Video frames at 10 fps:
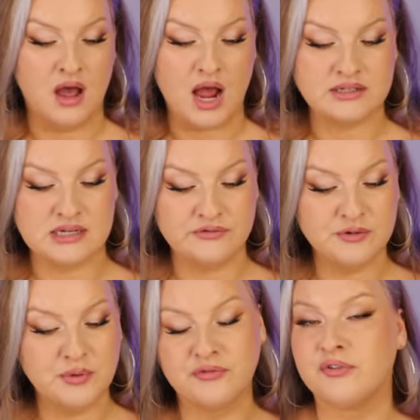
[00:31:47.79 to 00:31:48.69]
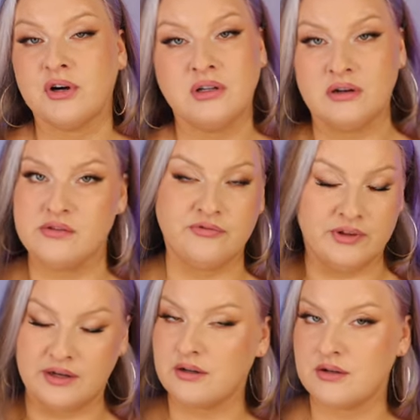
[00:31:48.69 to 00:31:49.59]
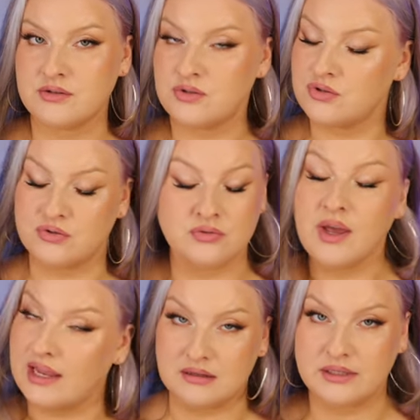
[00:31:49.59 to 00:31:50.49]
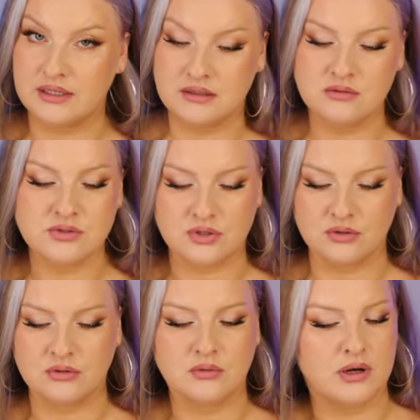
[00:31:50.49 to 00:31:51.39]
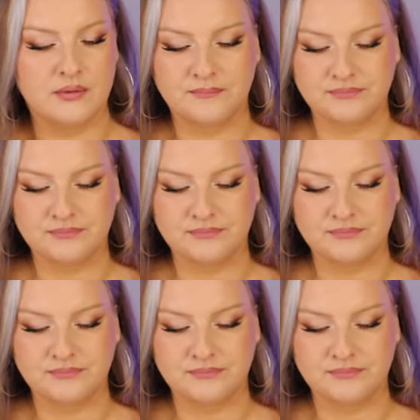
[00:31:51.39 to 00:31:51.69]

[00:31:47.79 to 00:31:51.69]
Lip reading: I definitely prefer a lot of the flankers to Alien. So,